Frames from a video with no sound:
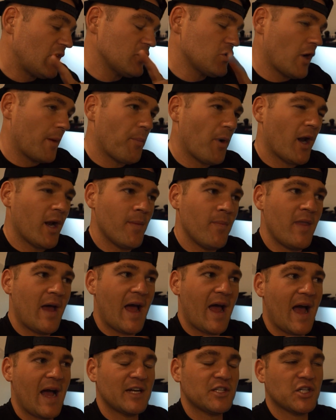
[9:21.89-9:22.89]
So I brought in
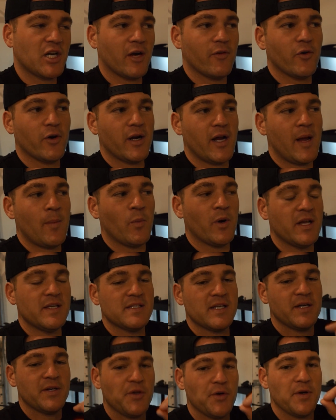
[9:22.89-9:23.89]
that hatch cover, and what
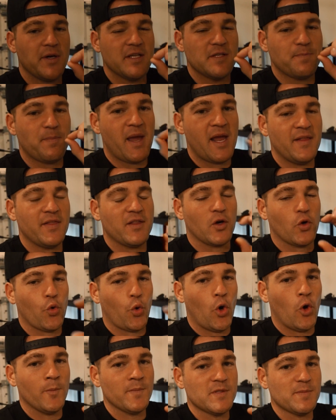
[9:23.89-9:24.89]
he's gonna do is paint the
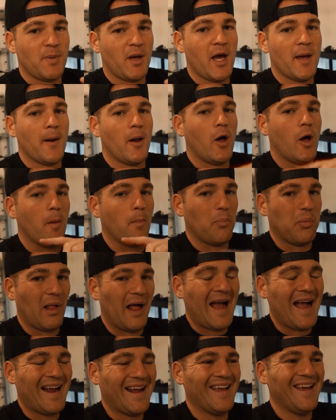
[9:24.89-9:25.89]
chrome spot all
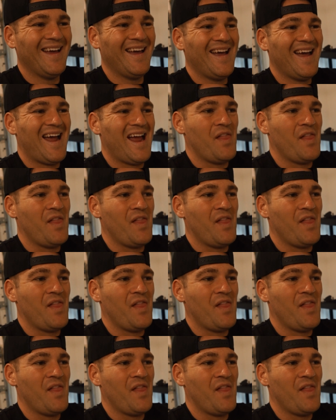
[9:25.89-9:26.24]
black,